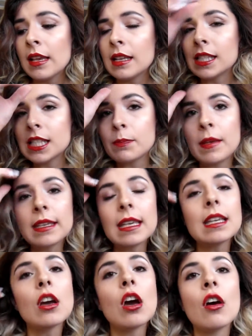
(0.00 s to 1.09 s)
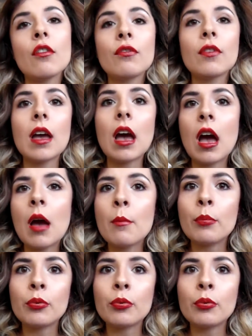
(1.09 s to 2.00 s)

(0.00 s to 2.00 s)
Speaking of um,